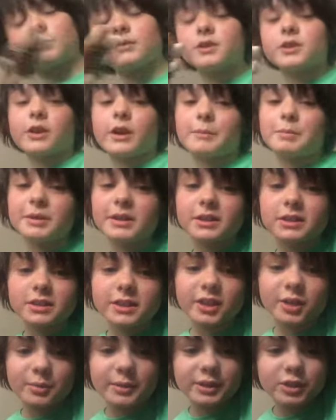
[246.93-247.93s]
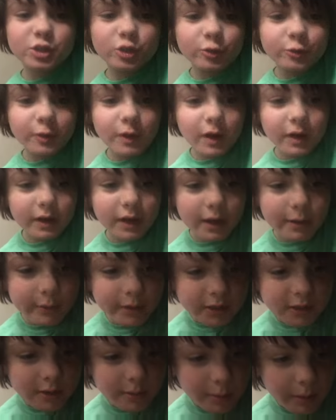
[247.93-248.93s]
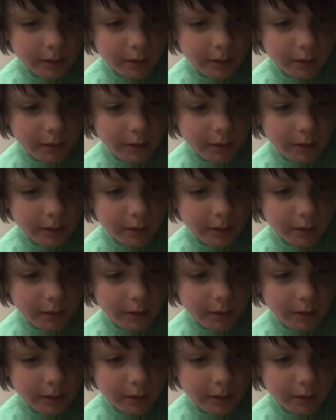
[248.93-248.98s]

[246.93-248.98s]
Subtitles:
So I played a little bit too far. I went to the